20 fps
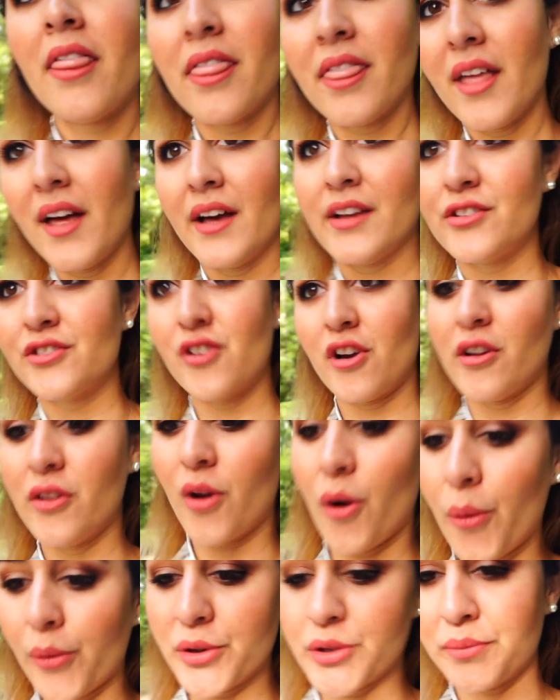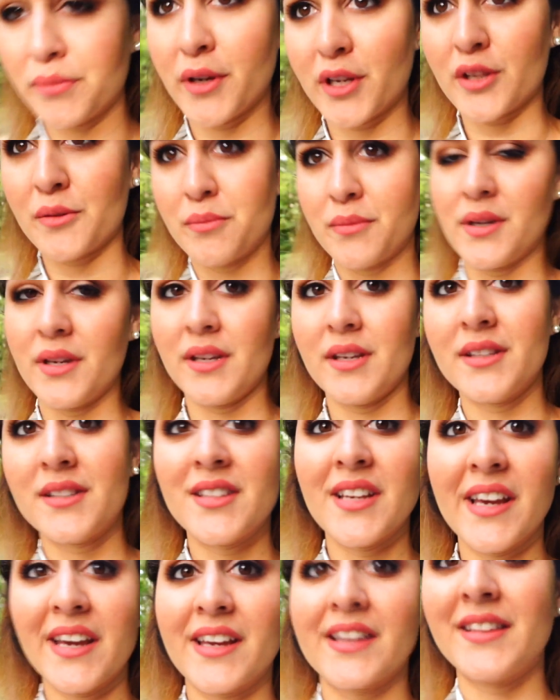that John always makes me
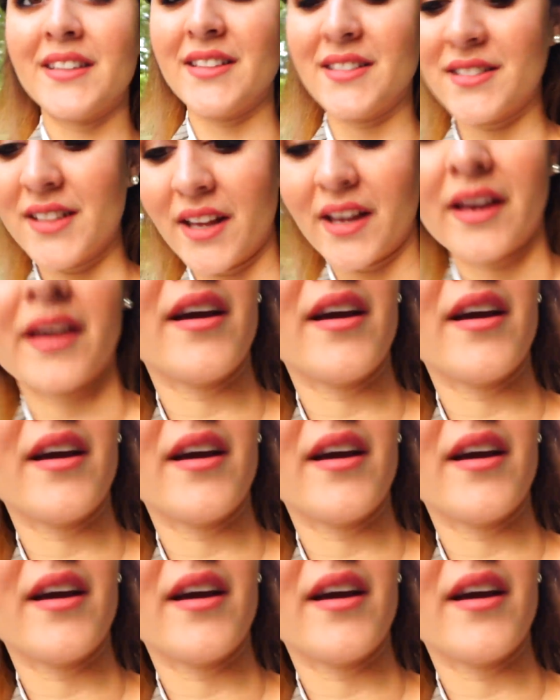take these like